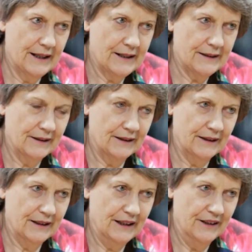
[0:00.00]
Uh,
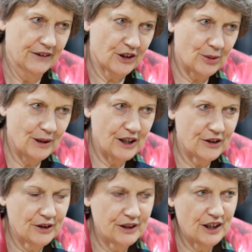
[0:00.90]
in the
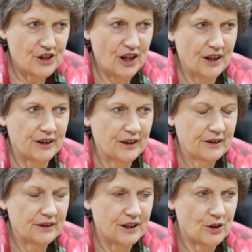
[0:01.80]
2030
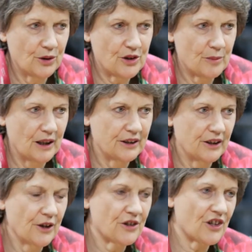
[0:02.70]
agenda, it talks about
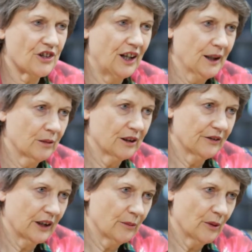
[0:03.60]
no sustainable
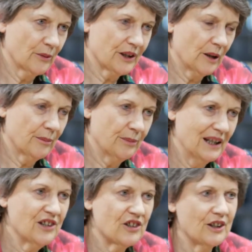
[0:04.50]
development without
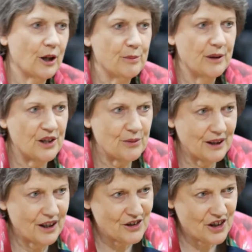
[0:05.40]
peace and no peace
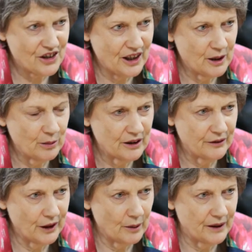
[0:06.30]
without sustainable
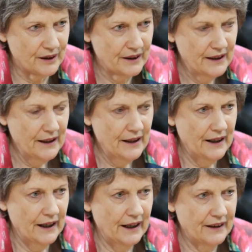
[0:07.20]
development
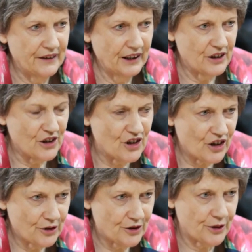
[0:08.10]
that is
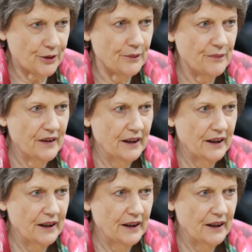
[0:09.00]
so true.